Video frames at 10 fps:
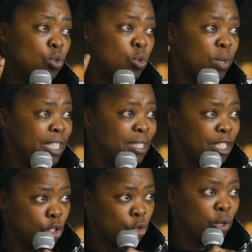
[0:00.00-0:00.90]
to
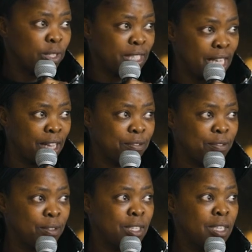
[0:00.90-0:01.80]
listen to yourself
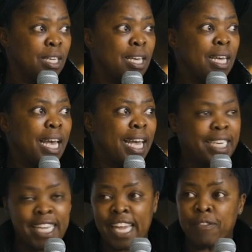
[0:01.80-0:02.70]

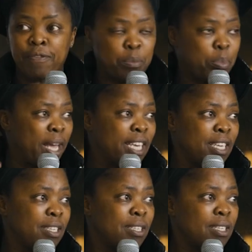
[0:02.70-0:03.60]
and get feedback.